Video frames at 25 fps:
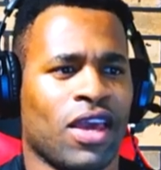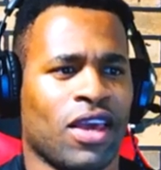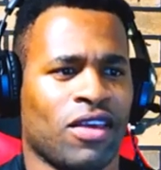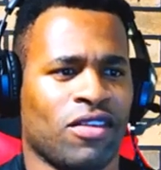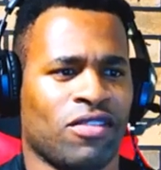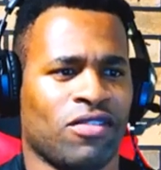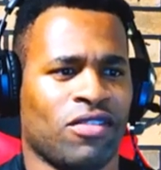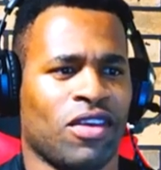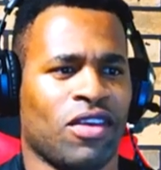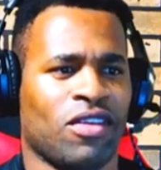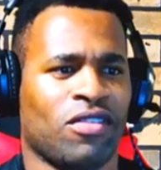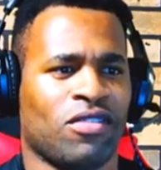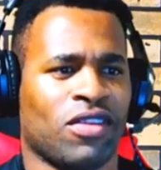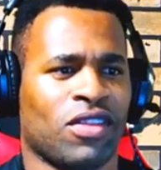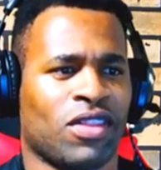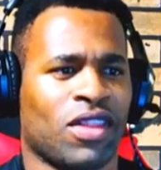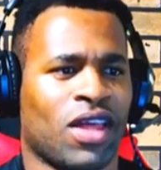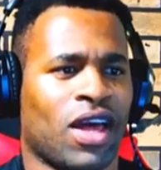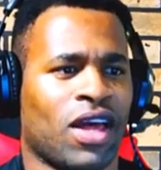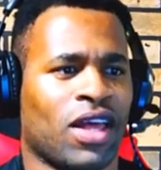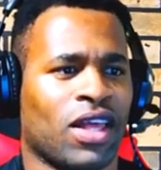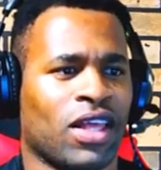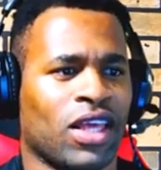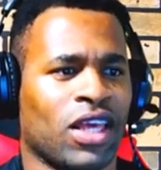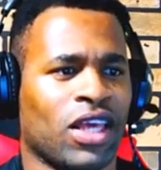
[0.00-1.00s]
it says
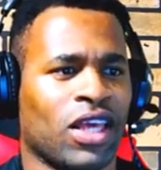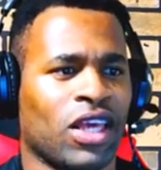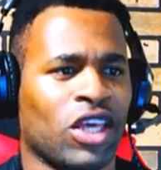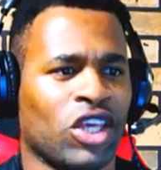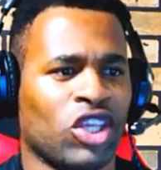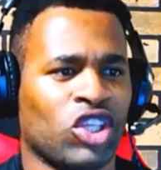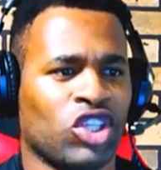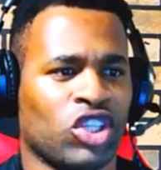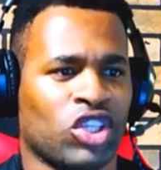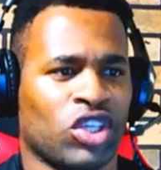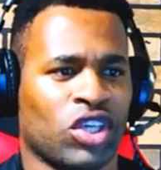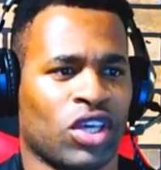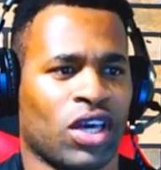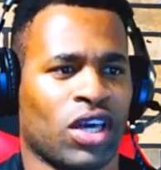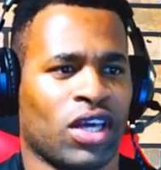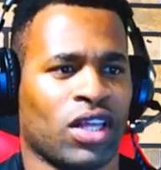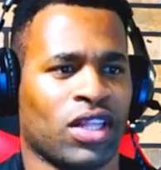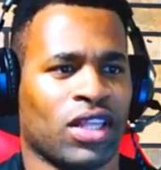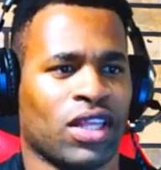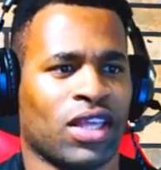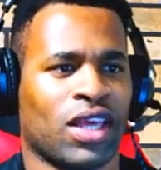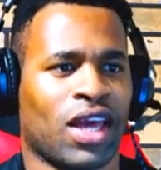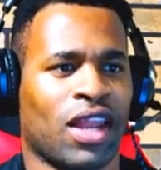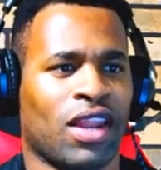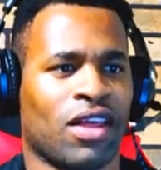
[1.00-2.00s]
that each
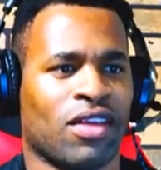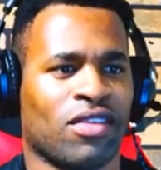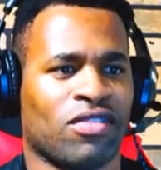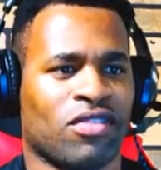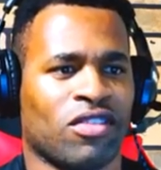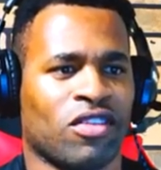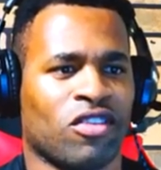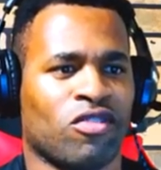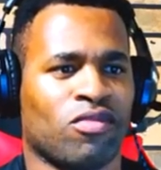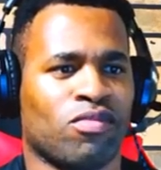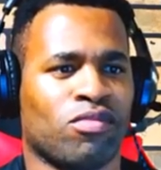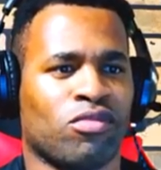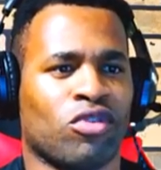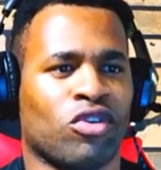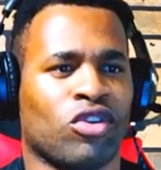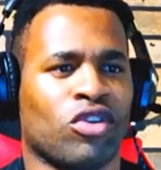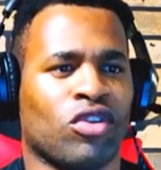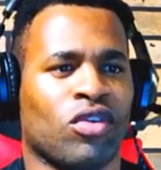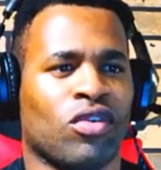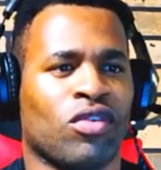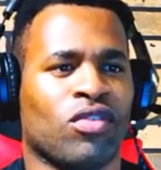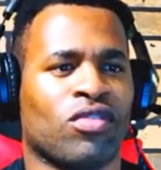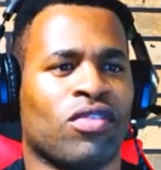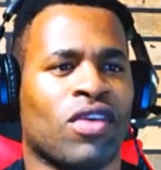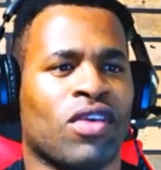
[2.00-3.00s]
year the galaxies
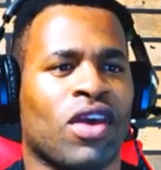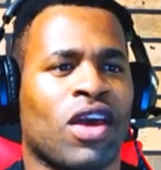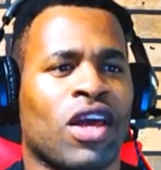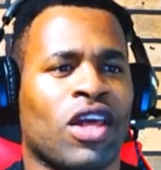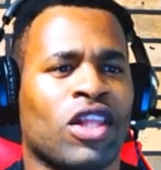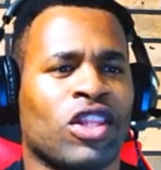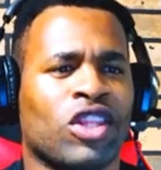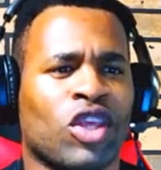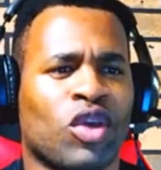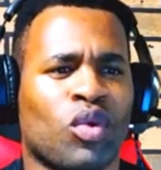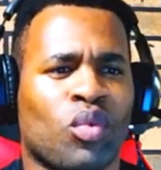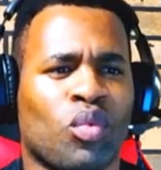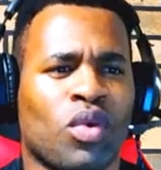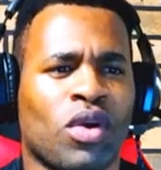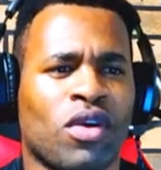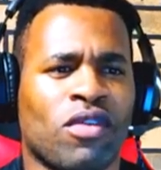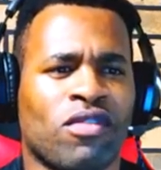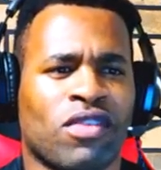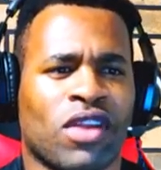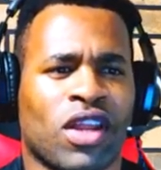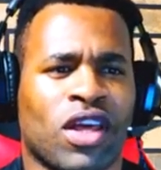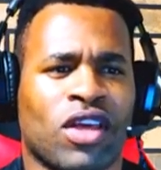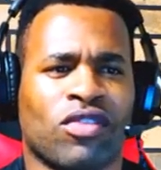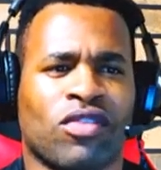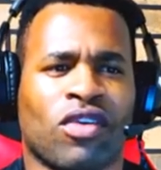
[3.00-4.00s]
produce the
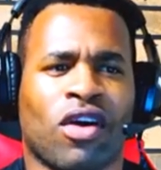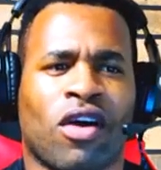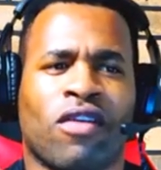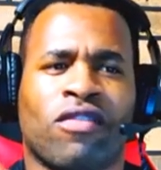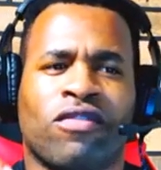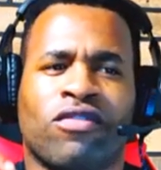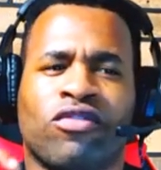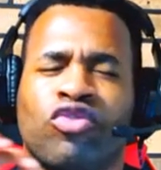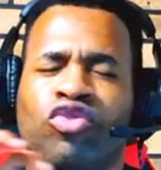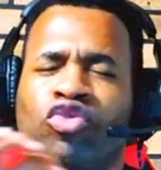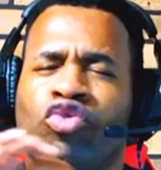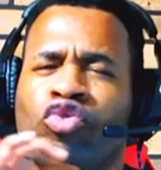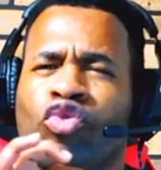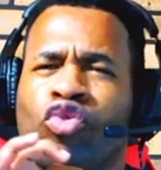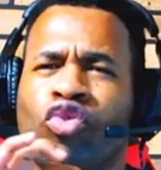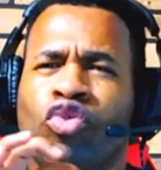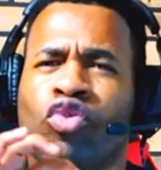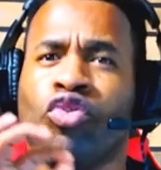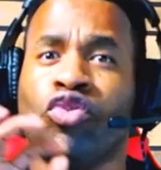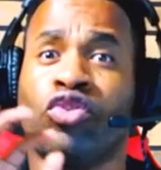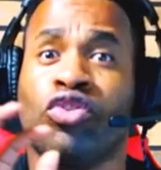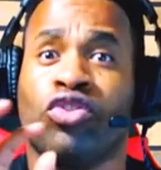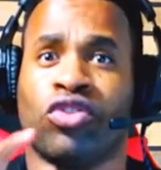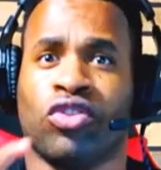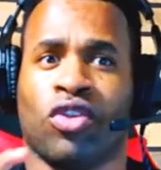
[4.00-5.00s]
equivalent of
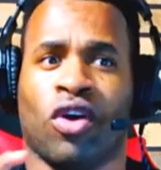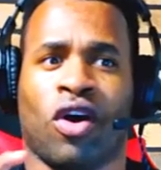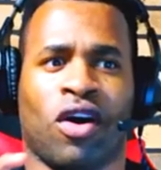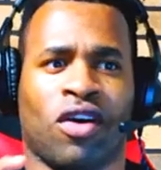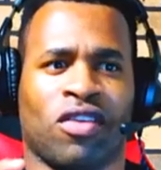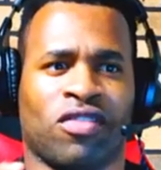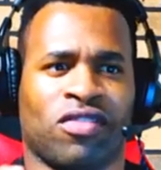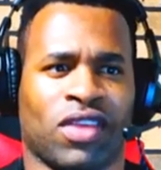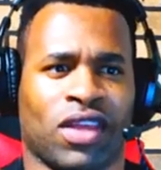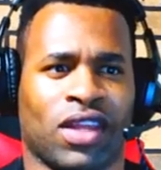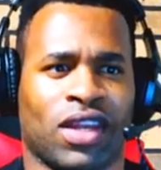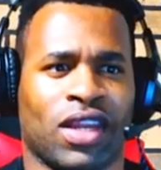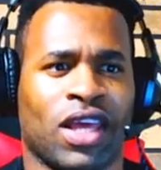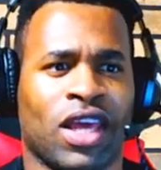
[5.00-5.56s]
24